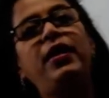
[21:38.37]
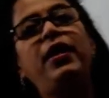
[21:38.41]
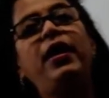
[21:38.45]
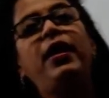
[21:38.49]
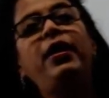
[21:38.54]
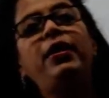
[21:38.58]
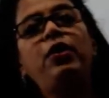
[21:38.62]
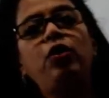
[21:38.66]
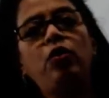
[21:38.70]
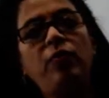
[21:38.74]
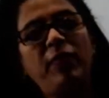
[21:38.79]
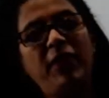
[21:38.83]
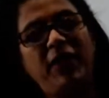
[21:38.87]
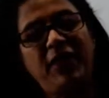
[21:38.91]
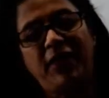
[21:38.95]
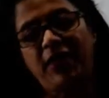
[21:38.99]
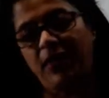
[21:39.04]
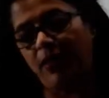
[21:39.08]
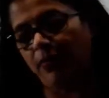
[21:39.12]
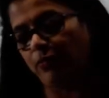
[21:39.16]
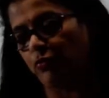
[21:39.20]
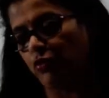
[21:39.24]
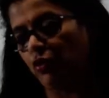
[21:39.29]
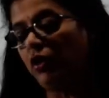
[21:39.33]

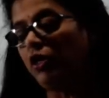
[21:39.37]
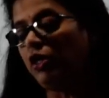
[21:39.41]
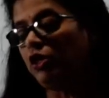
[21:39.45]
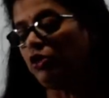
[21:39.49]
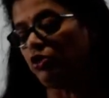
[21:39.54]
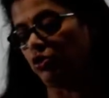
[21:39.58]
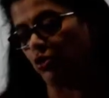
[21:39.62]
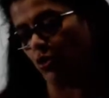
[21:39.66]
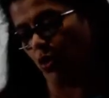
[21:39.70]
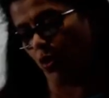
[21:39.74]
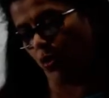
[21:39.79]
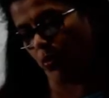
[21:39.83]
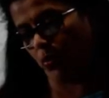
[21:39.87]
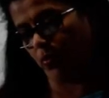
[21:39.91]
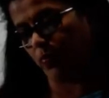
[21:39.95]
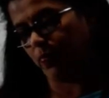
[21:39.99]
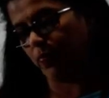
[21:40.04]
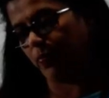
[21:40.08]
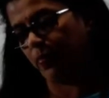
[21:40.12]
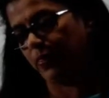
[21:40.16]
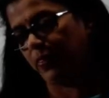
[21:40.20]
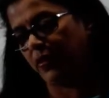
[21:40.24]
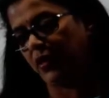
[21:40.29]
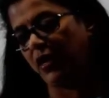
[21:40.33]
endometrium. So it is wrong.
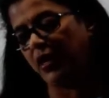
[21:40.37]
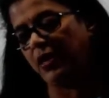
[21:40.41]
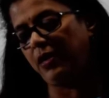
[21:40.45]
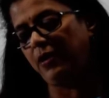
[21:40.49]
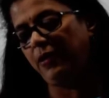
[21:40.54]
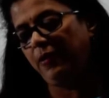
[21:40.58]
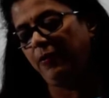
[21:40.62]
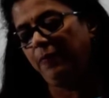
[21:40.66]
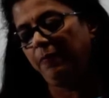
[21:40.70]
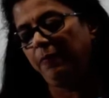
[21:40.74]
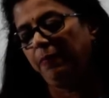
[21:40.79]
Right?